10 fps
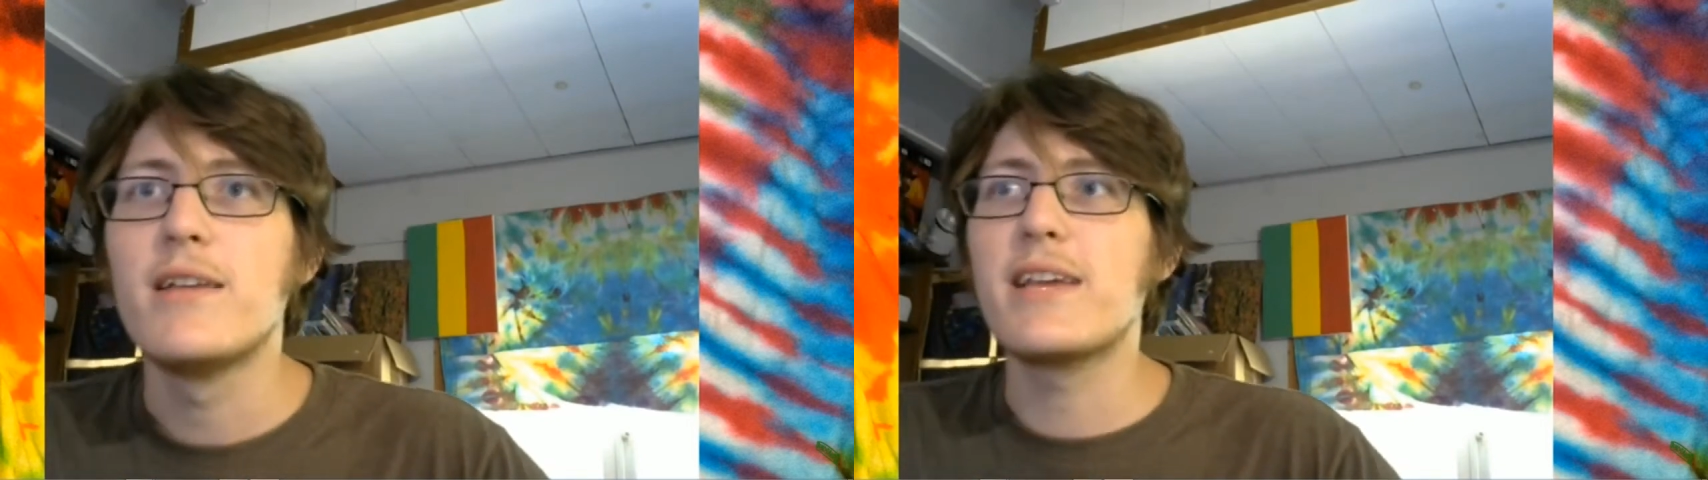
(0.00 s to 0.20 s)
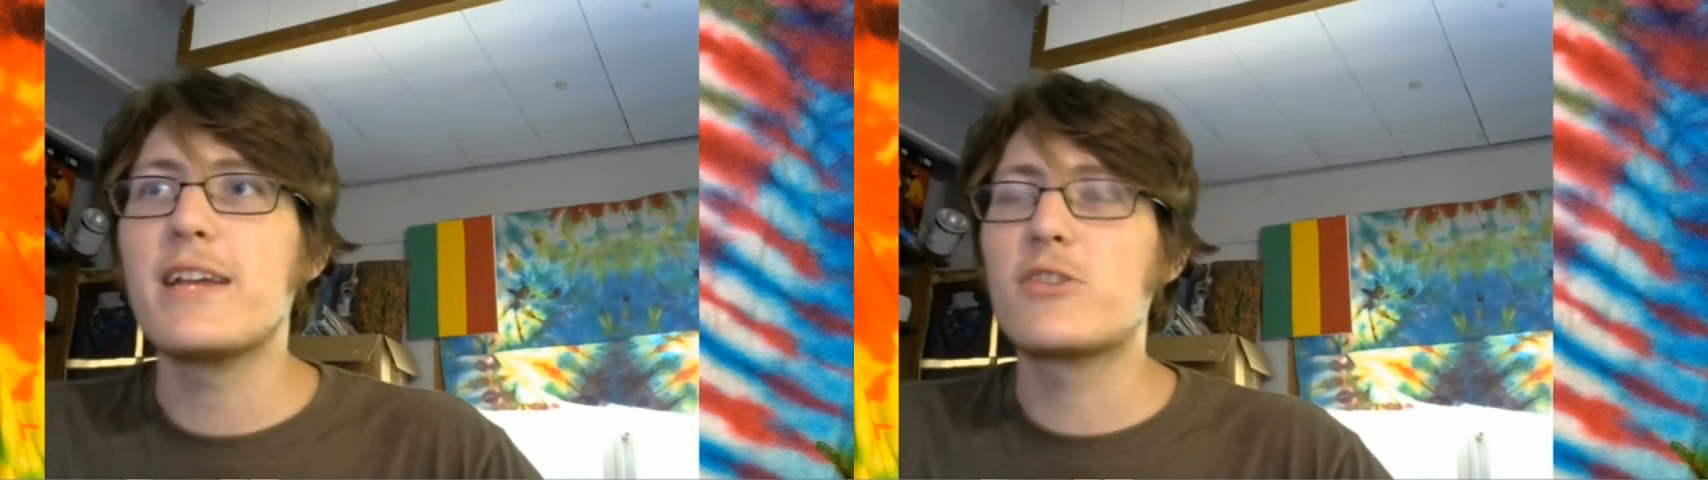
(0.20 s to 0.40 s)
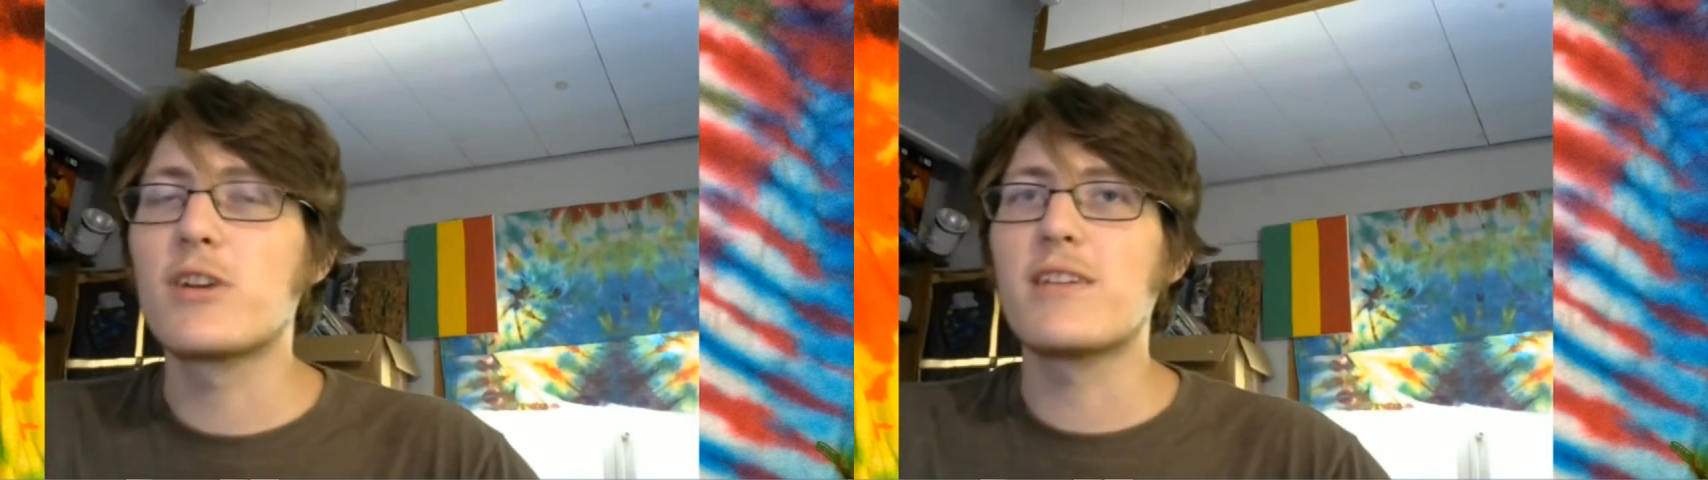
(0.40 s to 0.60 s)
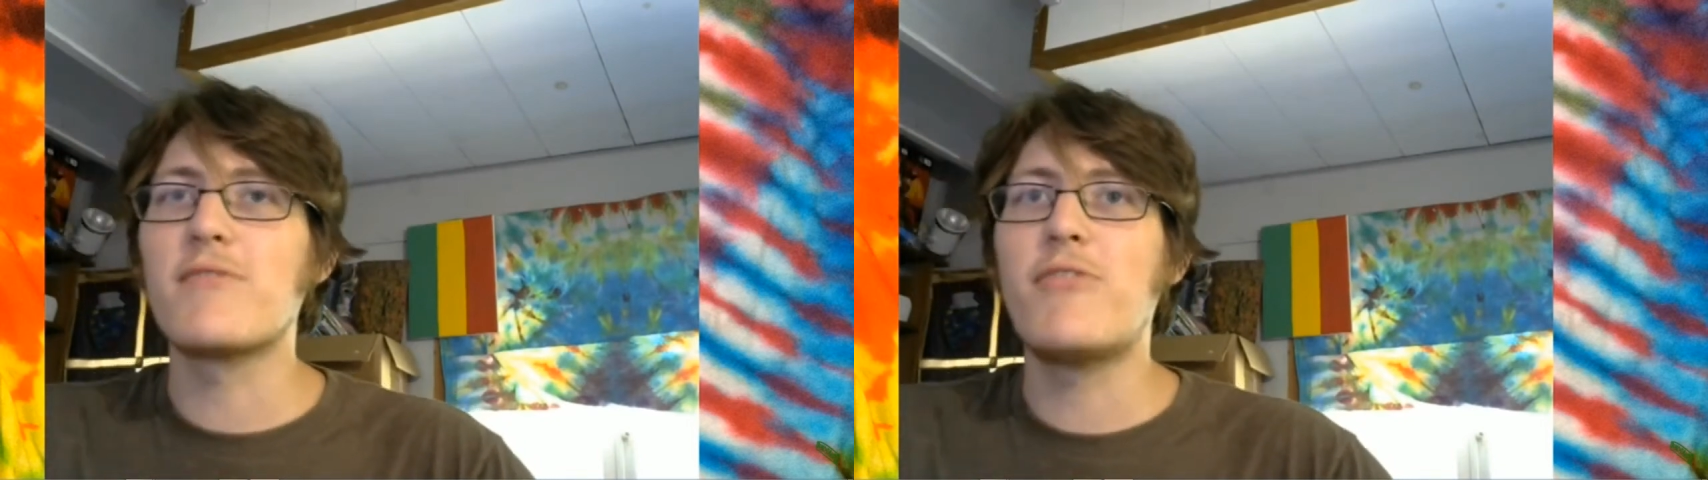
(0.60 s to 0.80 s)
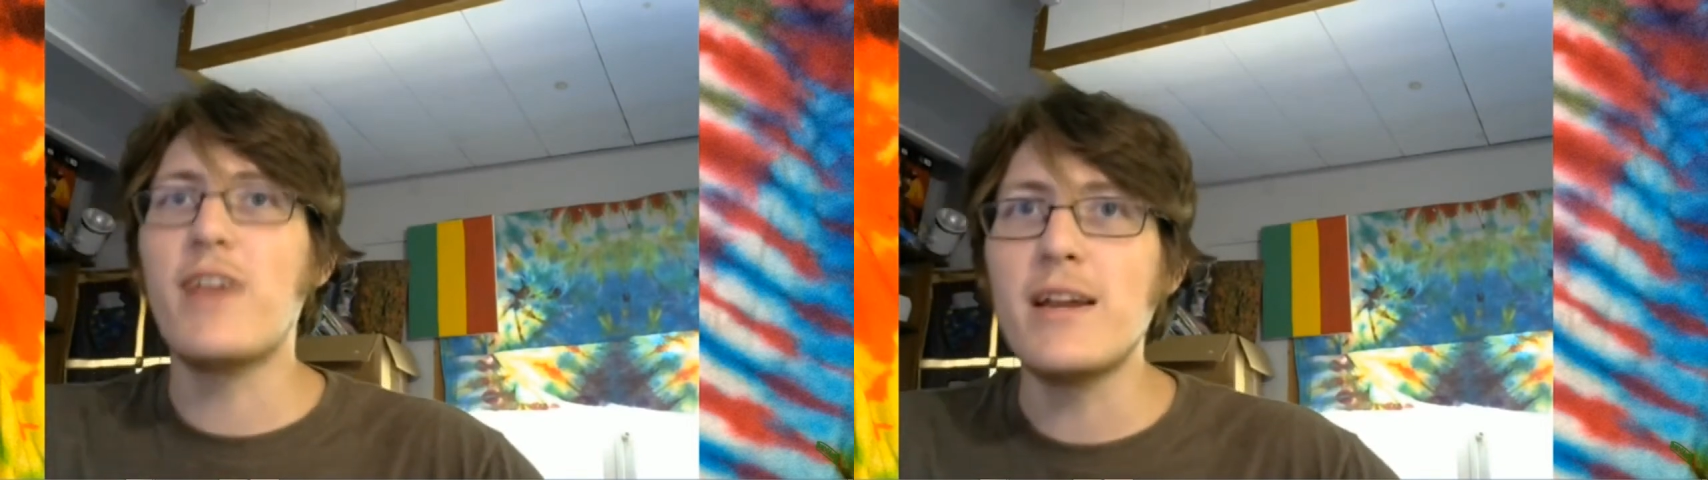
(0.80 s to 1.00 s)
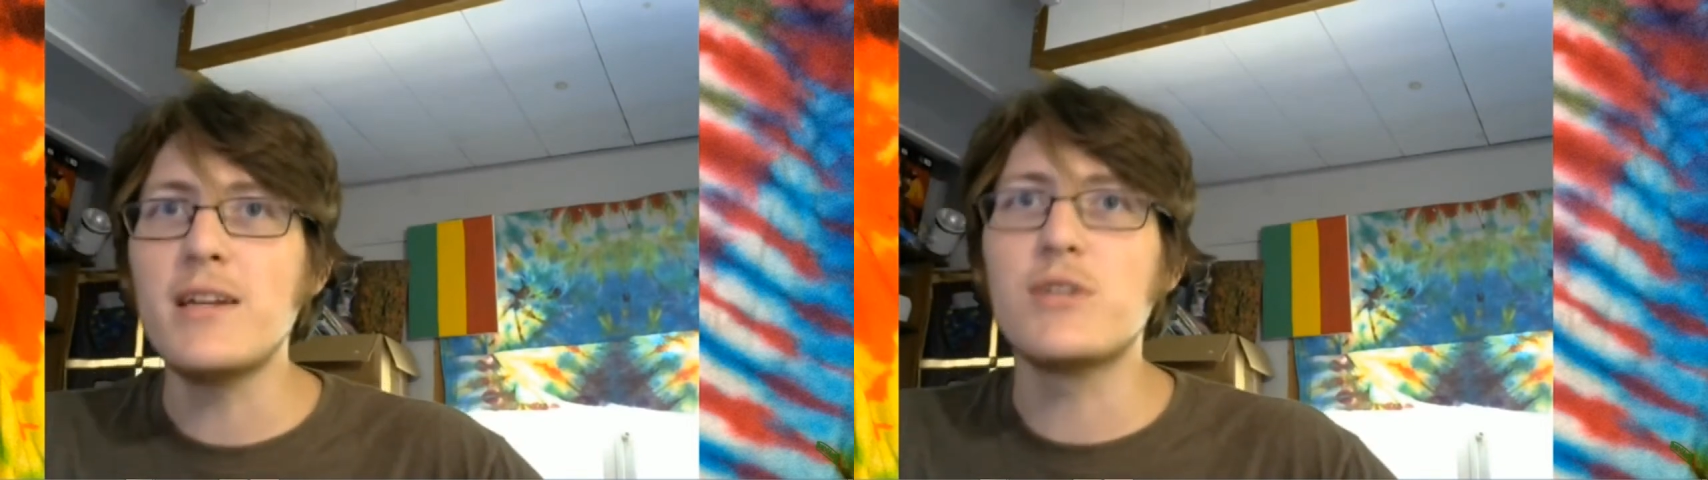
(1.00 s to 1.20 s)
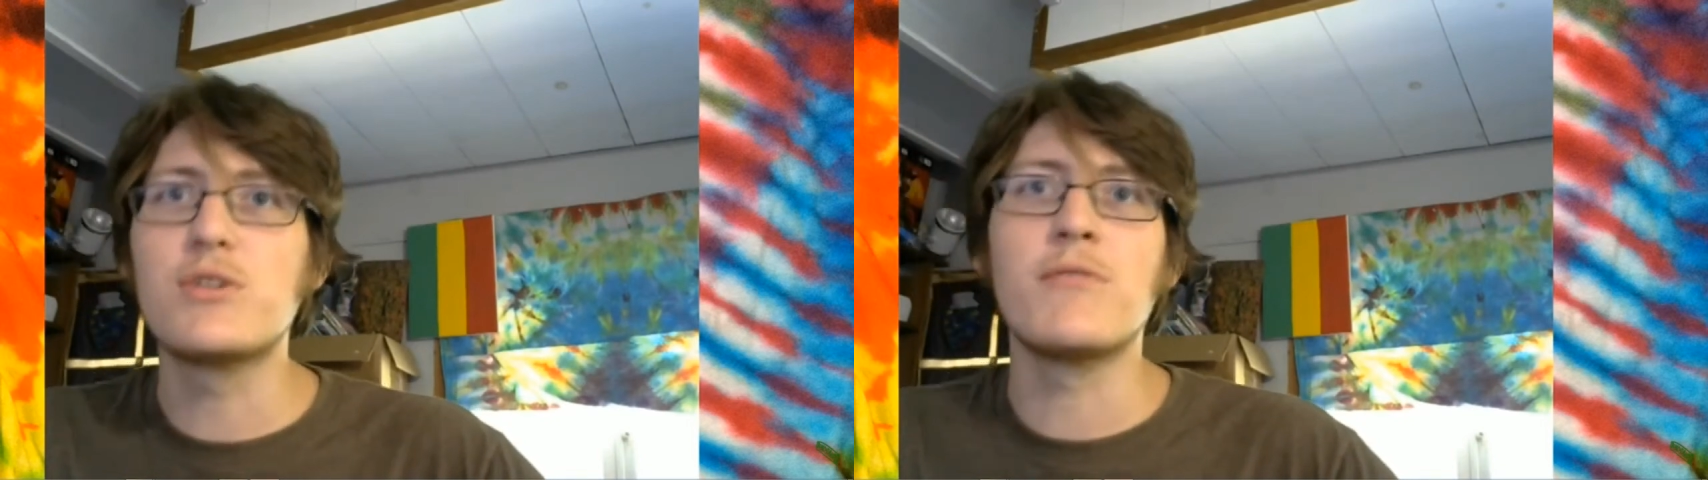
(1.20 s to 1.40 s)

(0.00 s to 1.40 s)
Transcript: they took advantage